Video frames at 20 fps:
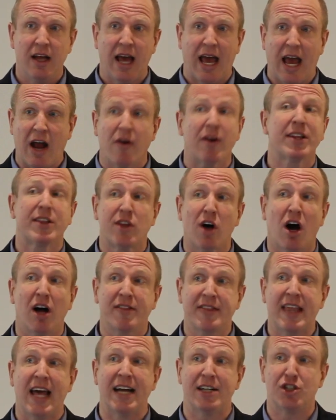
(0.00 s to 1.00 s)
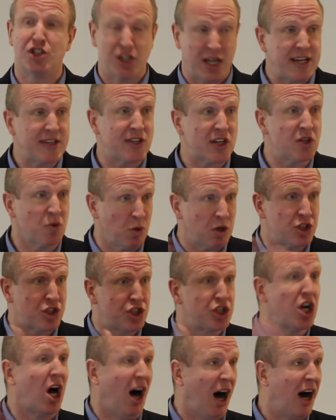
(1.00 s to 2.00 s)
Herod thought that Jesus was
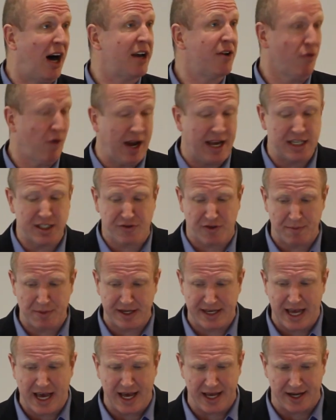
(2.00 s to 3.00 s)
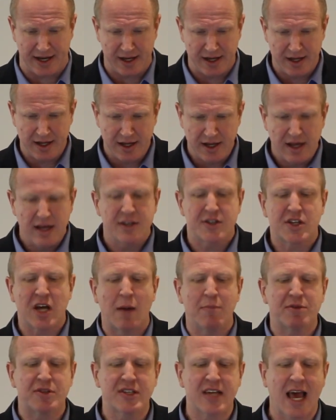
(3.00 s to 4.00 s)
John raised from the dead.
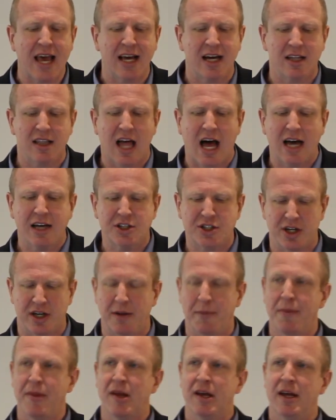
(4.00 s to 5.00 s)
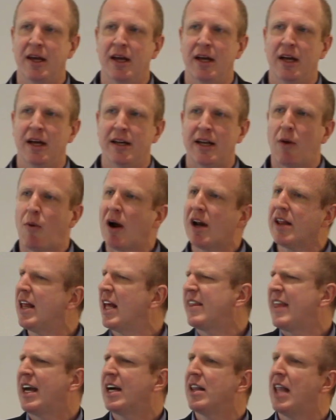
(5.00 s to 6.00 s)
Some say Elijah. Why do
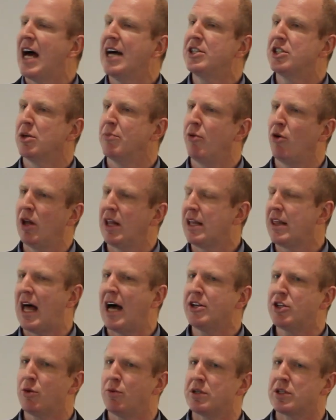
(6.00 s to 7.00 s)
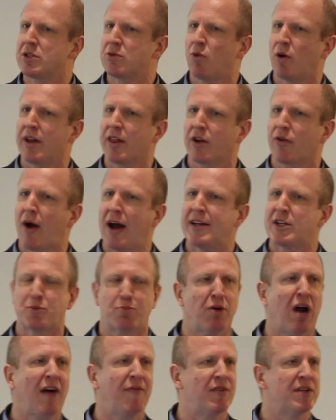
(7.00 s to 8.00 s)
they think Elijah? Well, Elijah was one of the
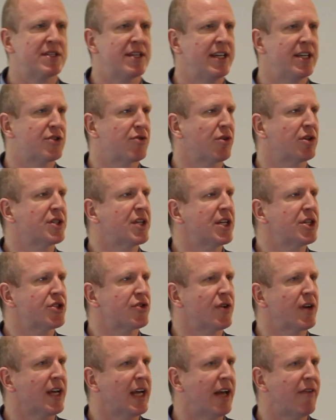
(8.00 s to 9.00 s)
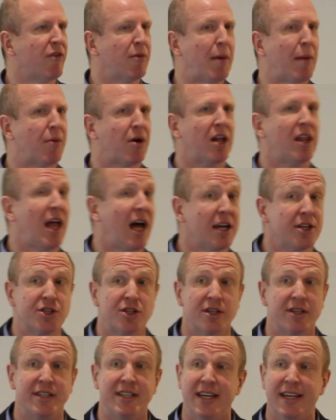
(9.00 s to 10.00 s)
greatest prophets in Israel's history. And remember,
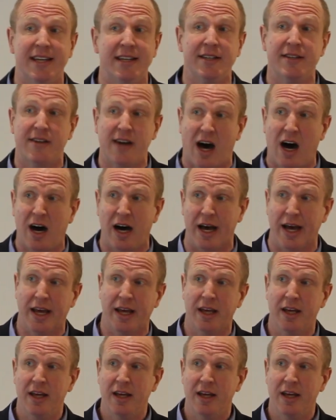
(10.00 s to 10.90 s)
Elijah didn't die.